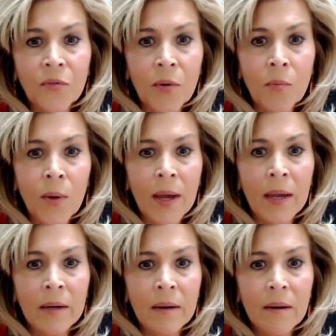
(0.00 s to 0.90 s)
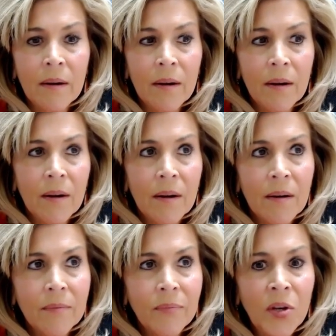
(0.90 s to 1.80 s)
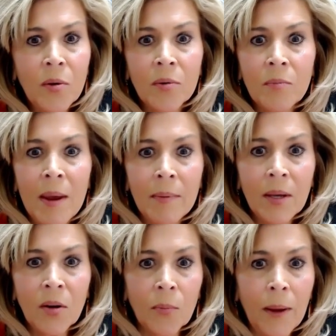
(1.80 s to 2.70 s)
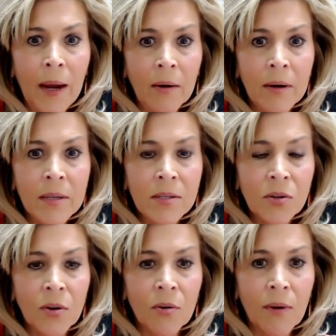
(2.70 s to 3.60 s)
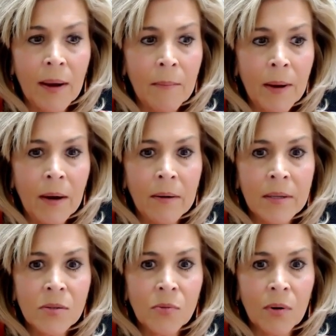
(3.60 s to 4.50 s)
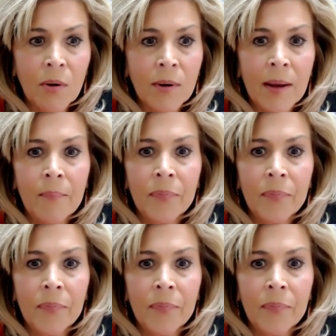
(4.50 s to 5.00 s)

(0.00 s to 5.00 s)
from when, maybe your parents or your grandparents were growing up.